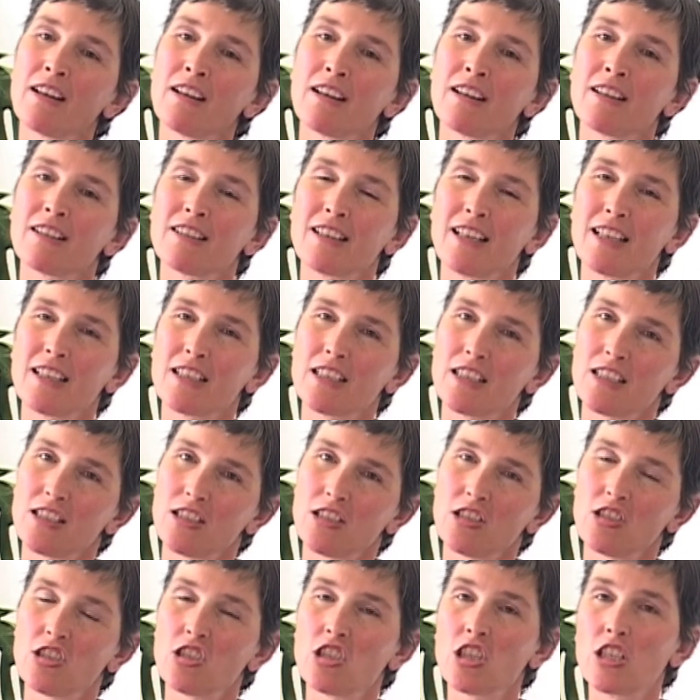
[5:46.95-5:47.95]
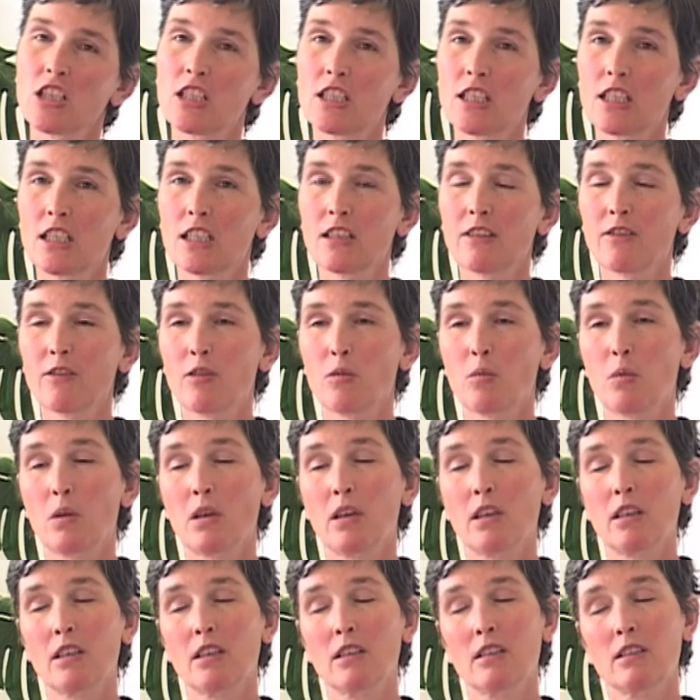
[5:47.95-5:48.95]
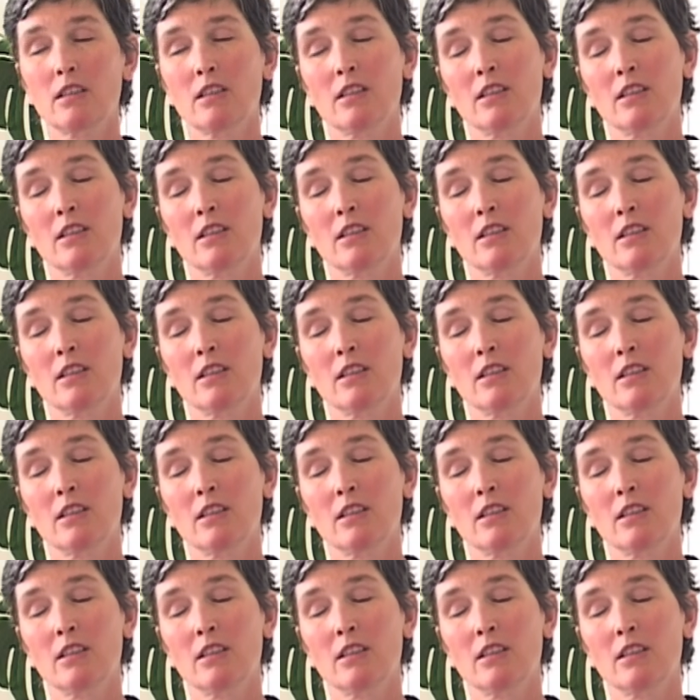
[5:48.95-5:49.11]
because that's cheating for one,